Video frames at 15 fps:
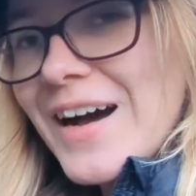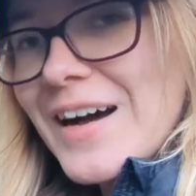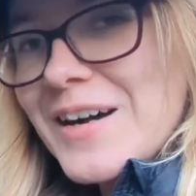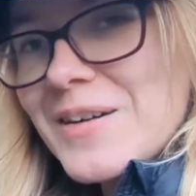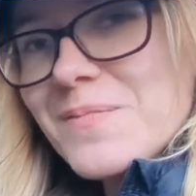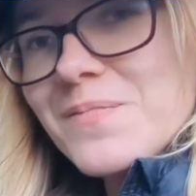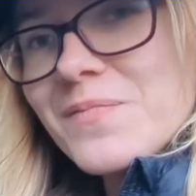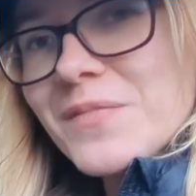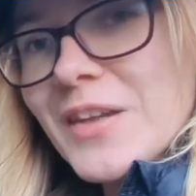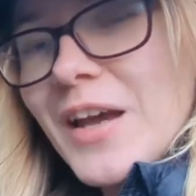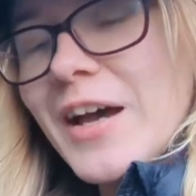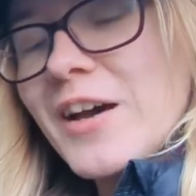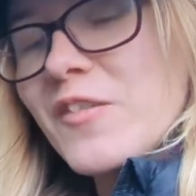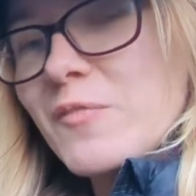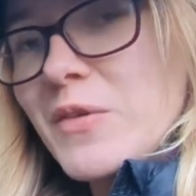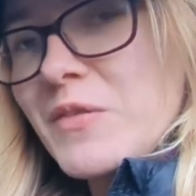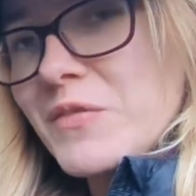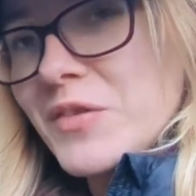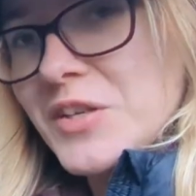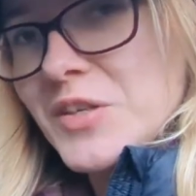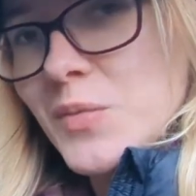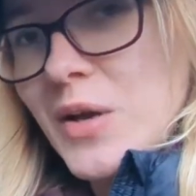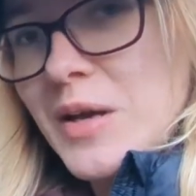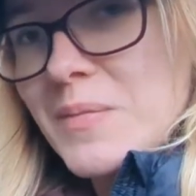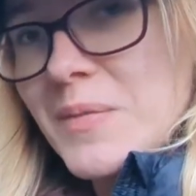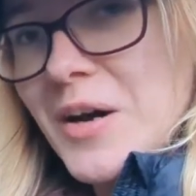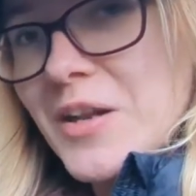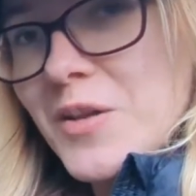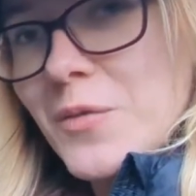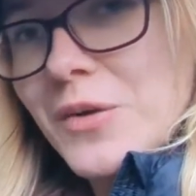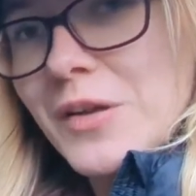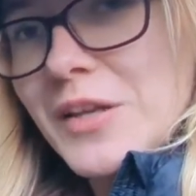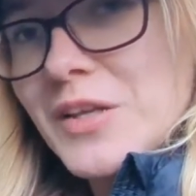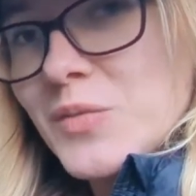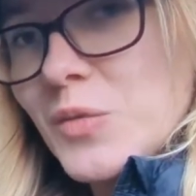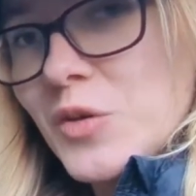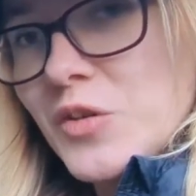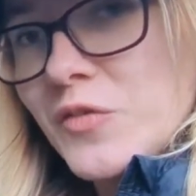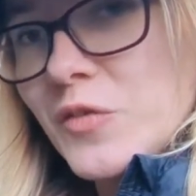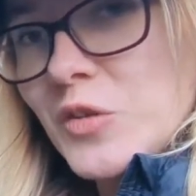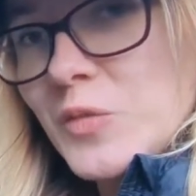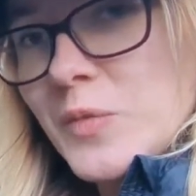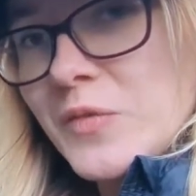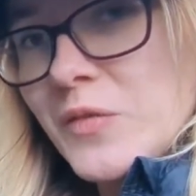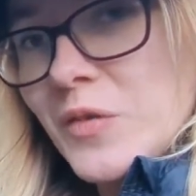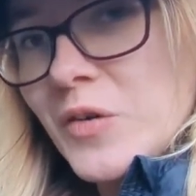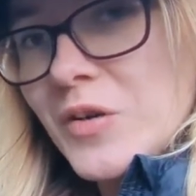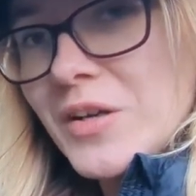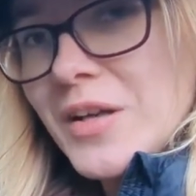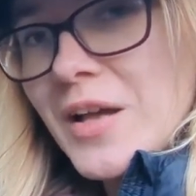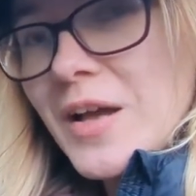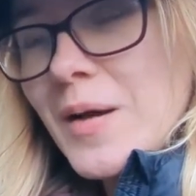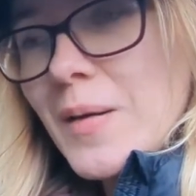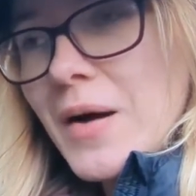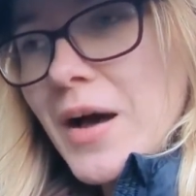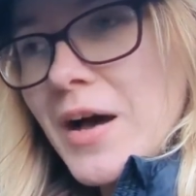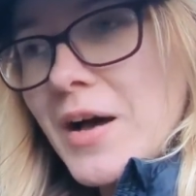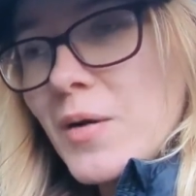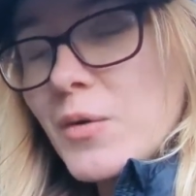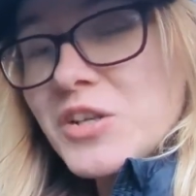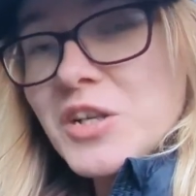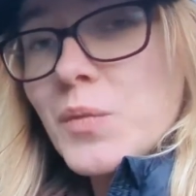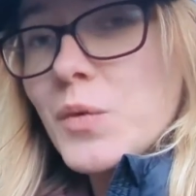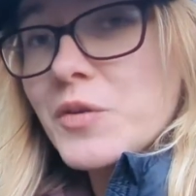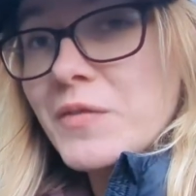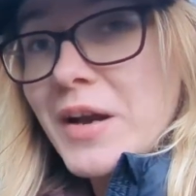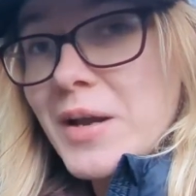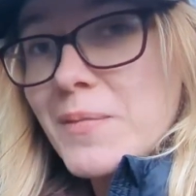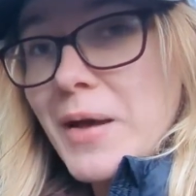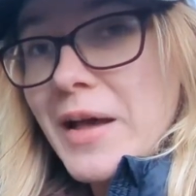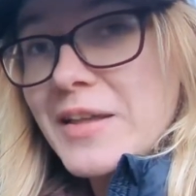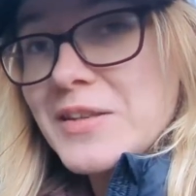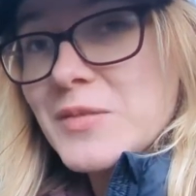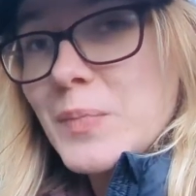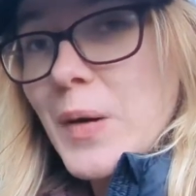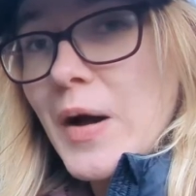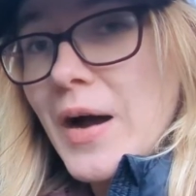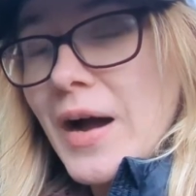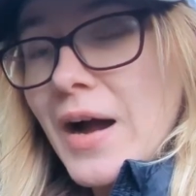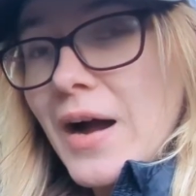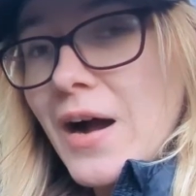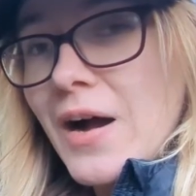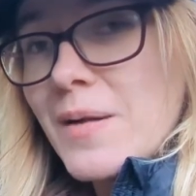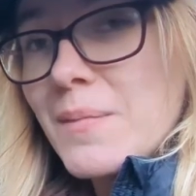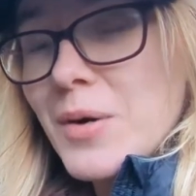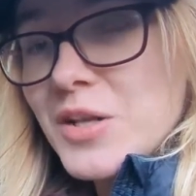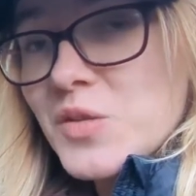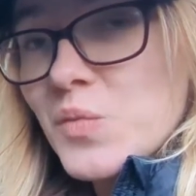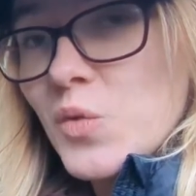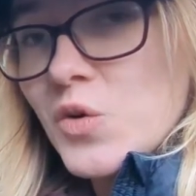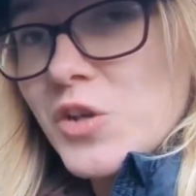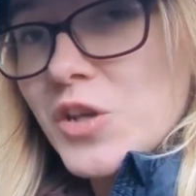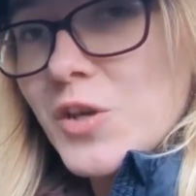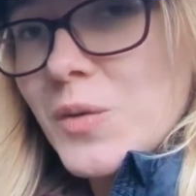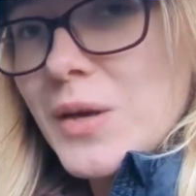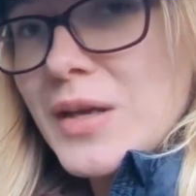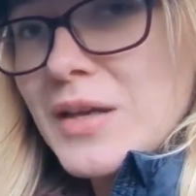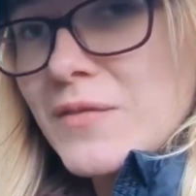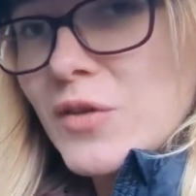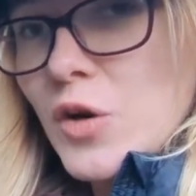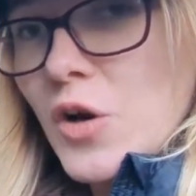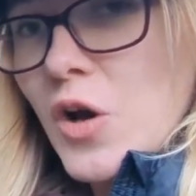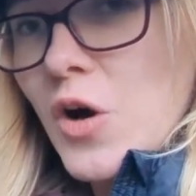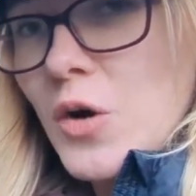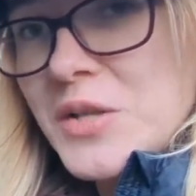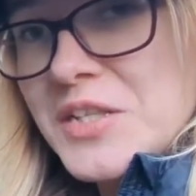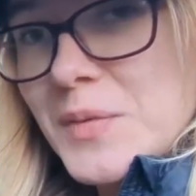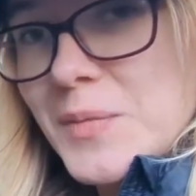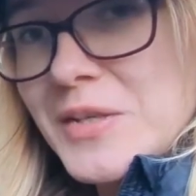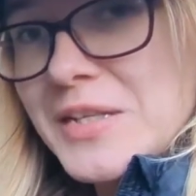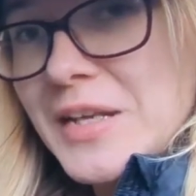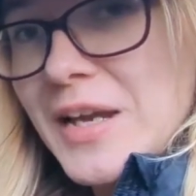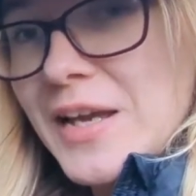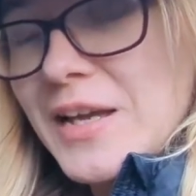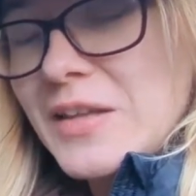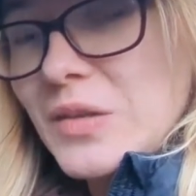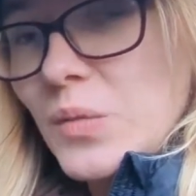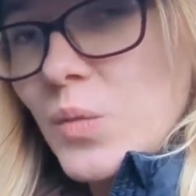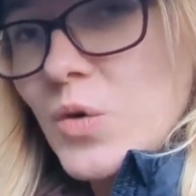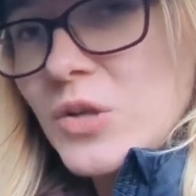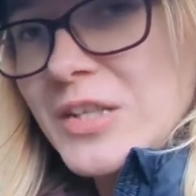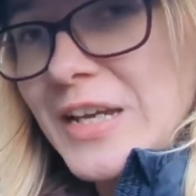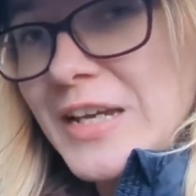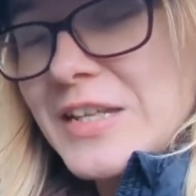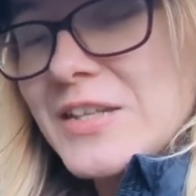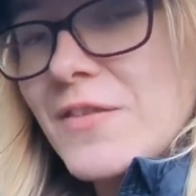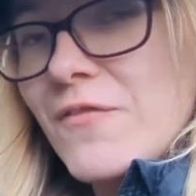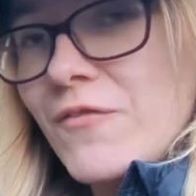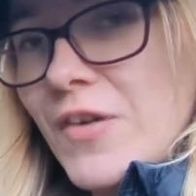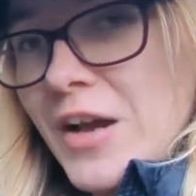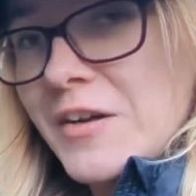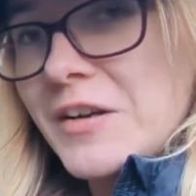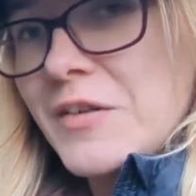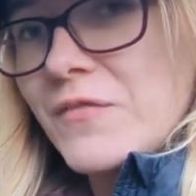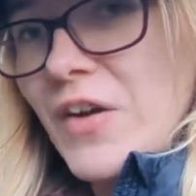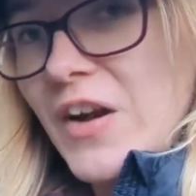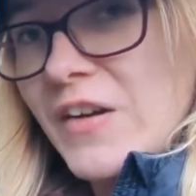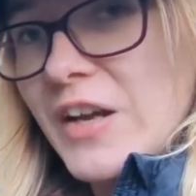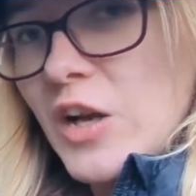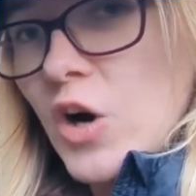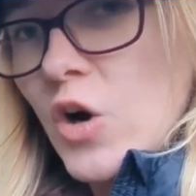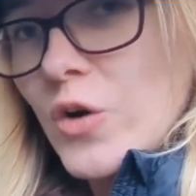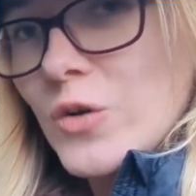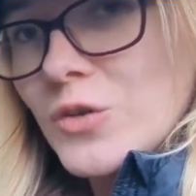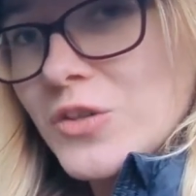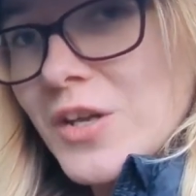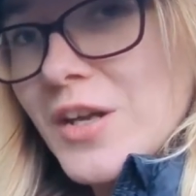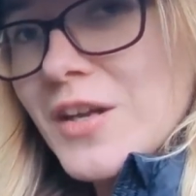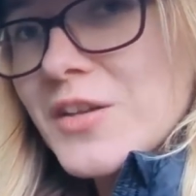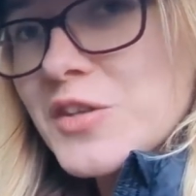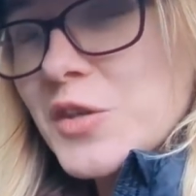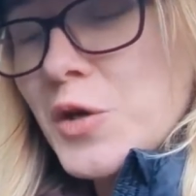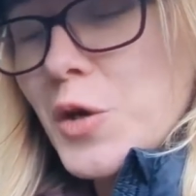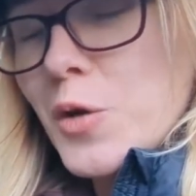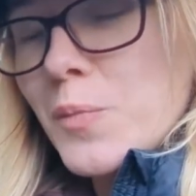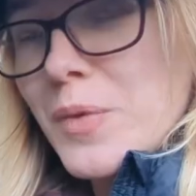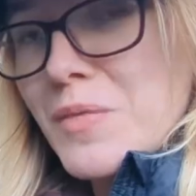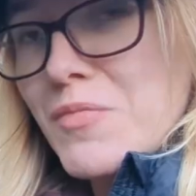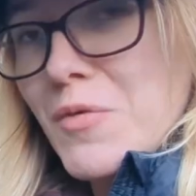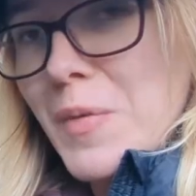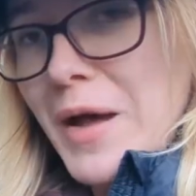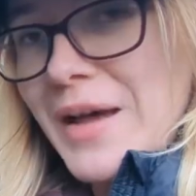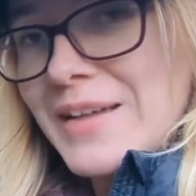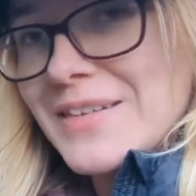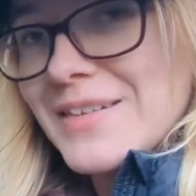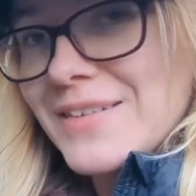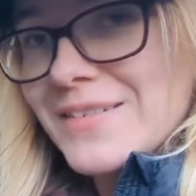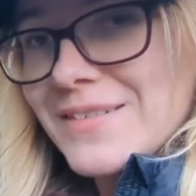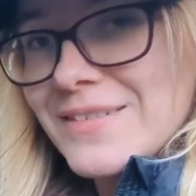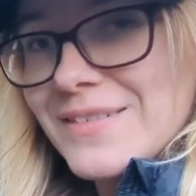I have been for a swim under one of these waterfalls before, which I would recommend, but I must warn you, even on a hot summer's day, the water is very, very cold, so be prepared.